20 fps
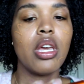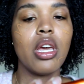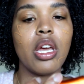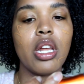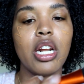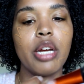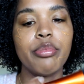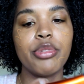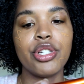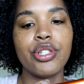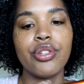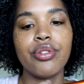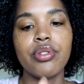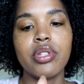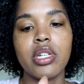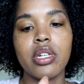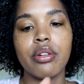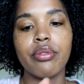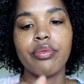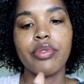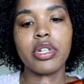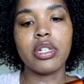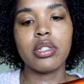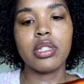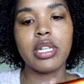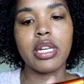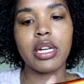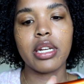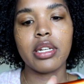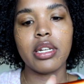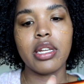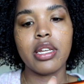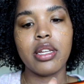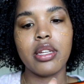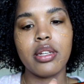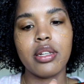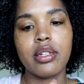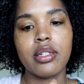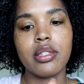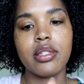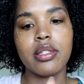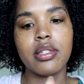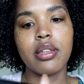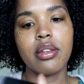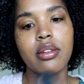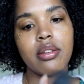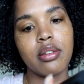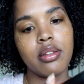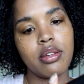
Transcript: And I'm just using a Real Techniques